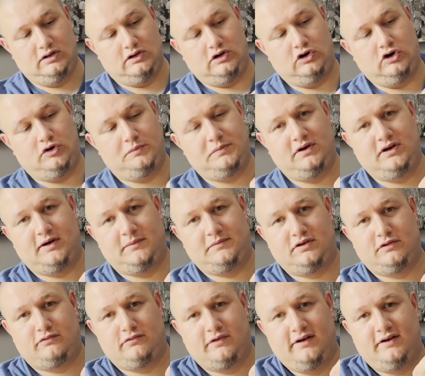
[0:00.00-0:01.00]
open up
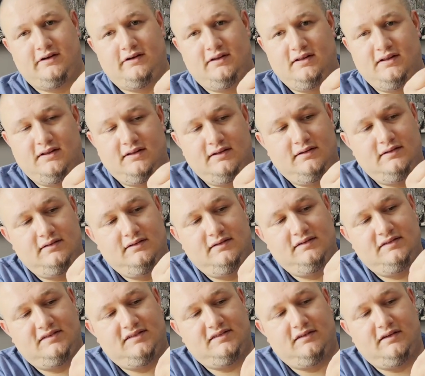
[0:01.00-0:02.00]
the reel
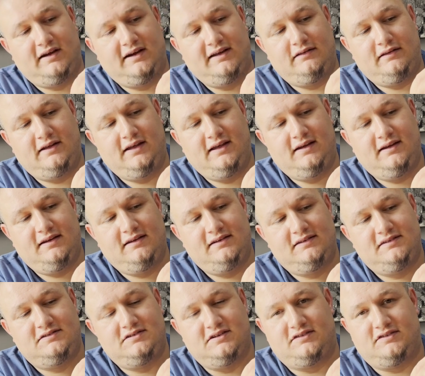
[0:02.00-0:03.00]
slightly,
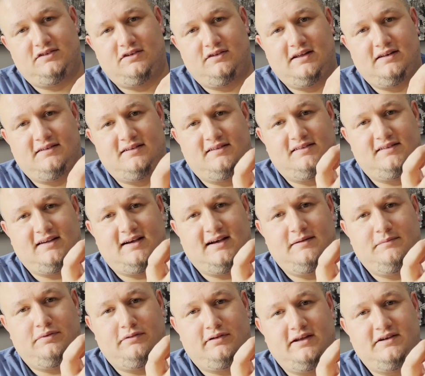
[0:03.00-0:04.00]
just so that the
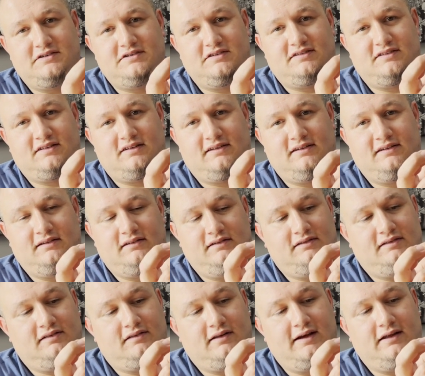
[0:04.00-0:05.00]
side plate just
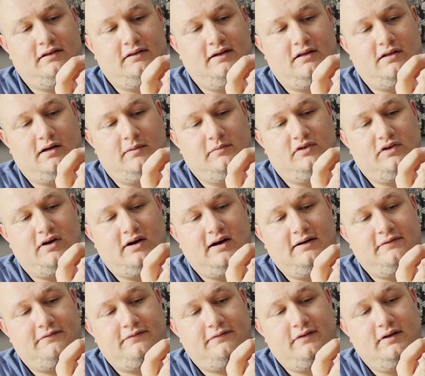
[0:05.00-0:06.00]
slightly comes
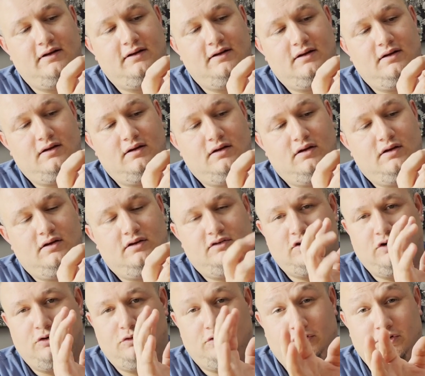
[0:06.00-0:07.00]
off.
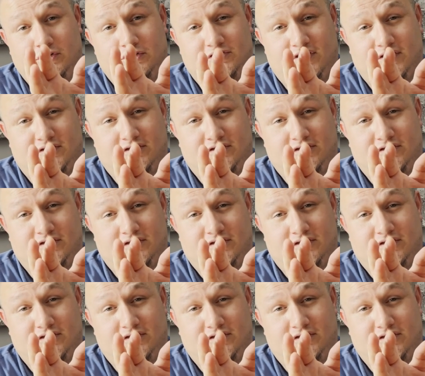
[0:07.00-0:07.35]
Don't lose the